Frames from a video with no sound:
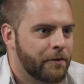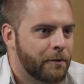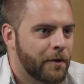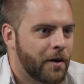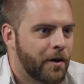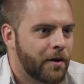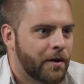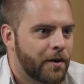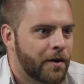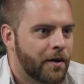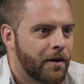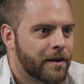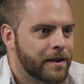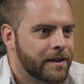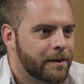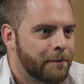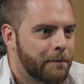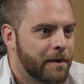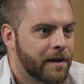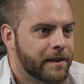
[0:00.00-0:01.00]
from Hong Kong,
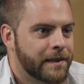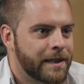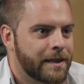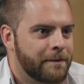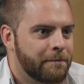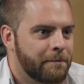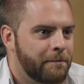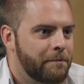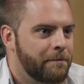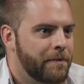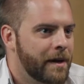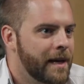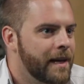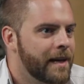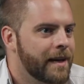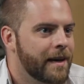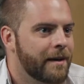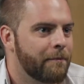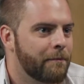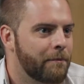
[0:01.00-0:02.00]
is a
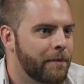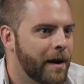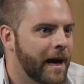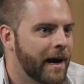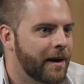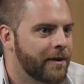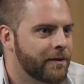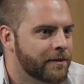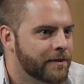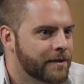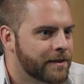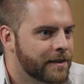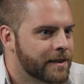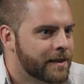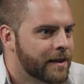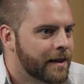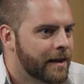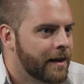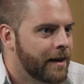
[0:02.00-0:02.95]
multi-billion pounds.